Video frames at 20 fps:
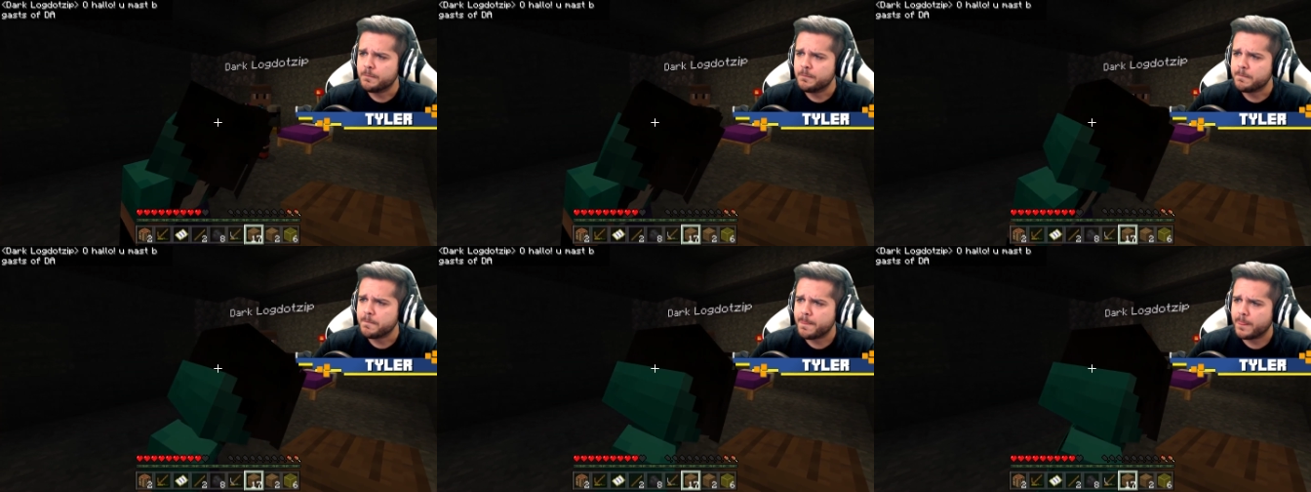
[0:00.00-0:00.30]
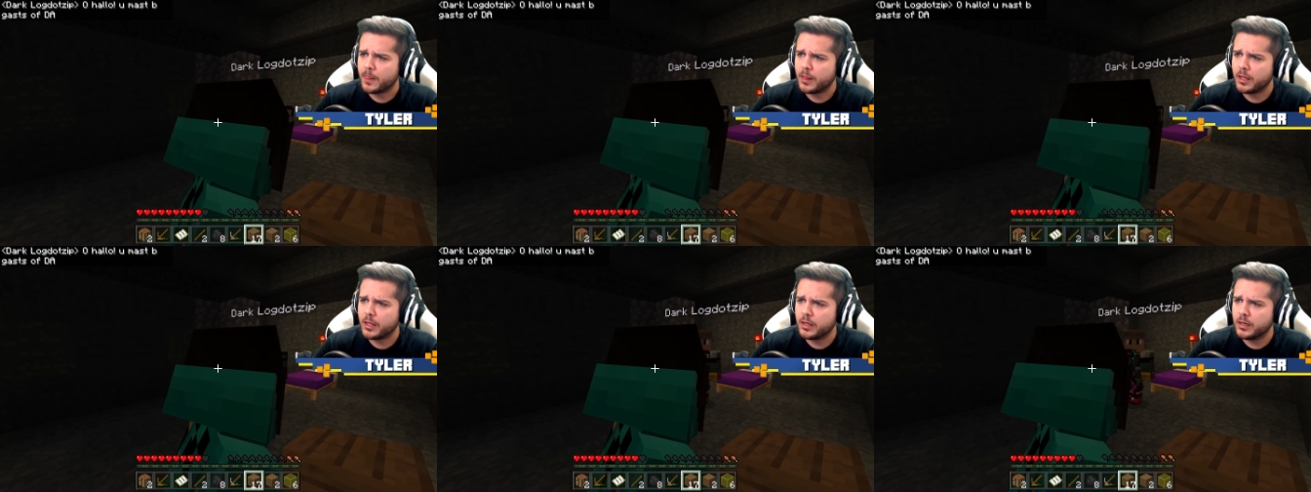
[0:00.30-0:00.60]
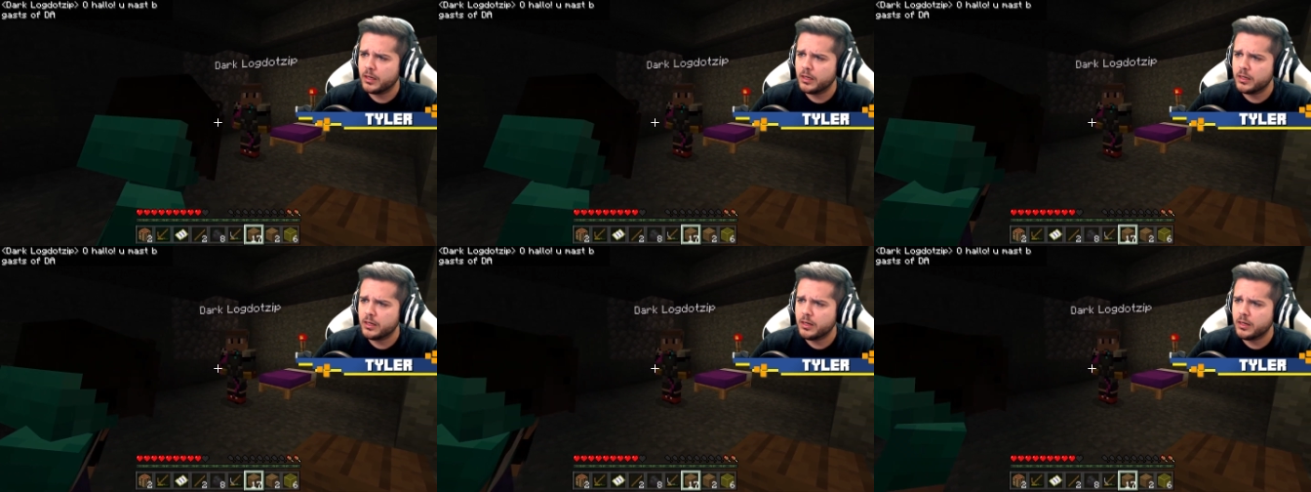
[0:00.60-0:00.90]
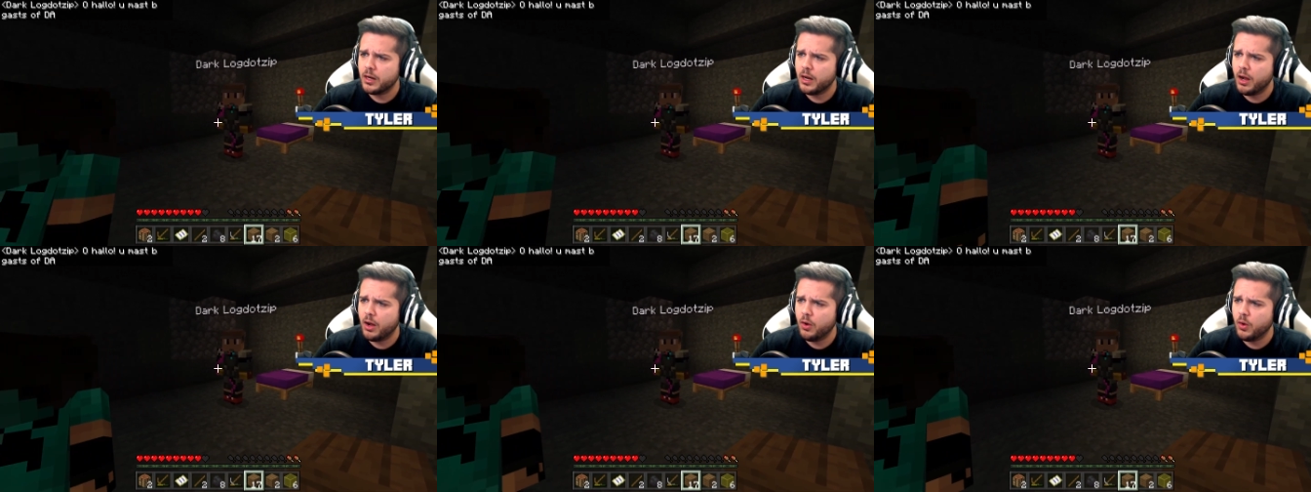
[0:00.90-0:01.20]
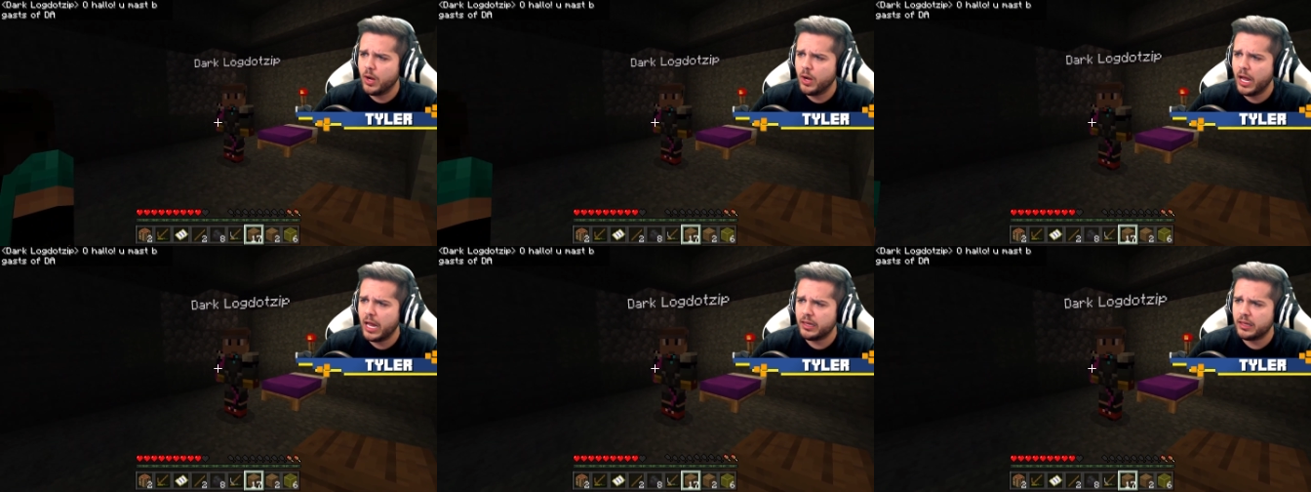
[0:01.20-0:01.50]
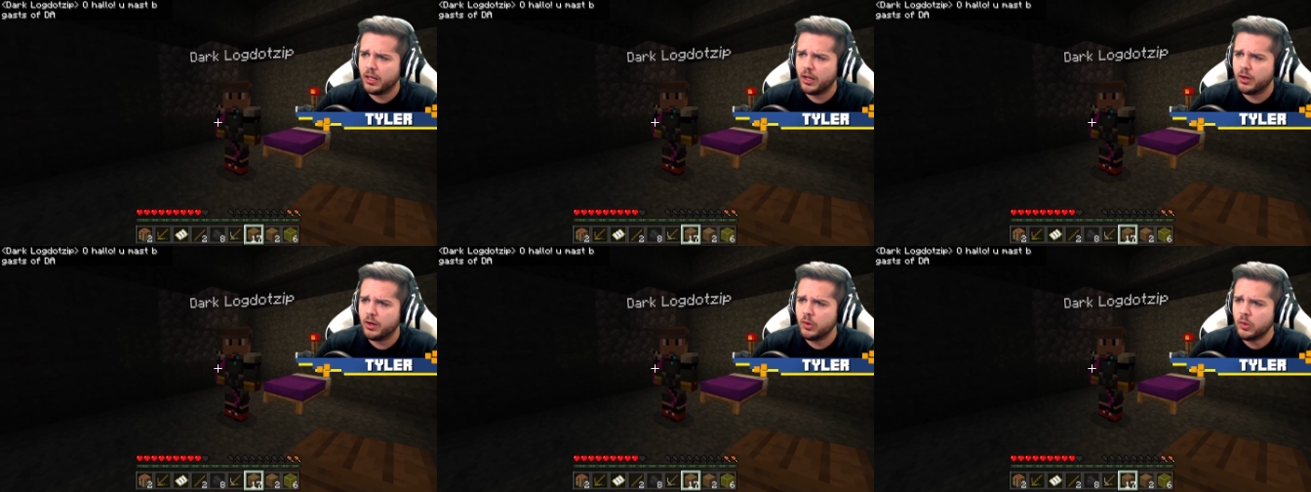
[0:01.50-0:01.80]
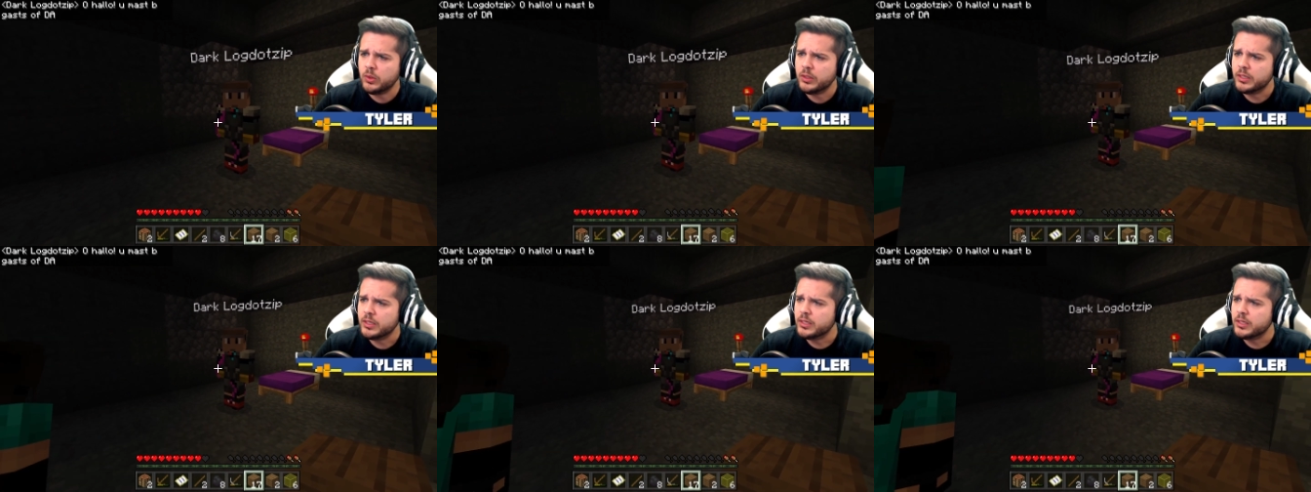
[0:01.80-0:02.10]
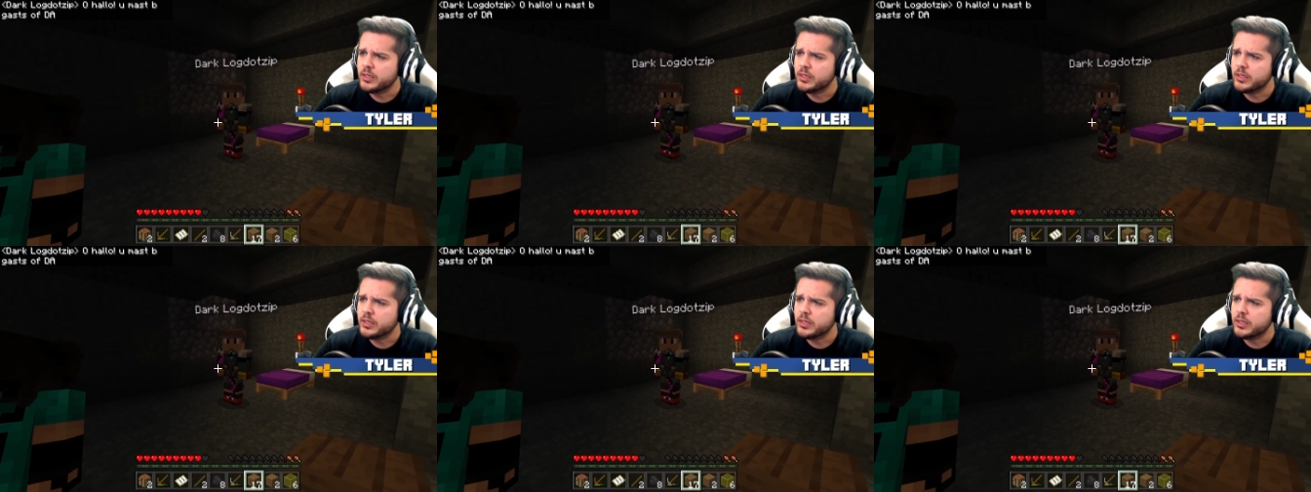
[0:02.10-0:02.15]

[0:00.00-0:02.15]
I guess not. Oh, hello.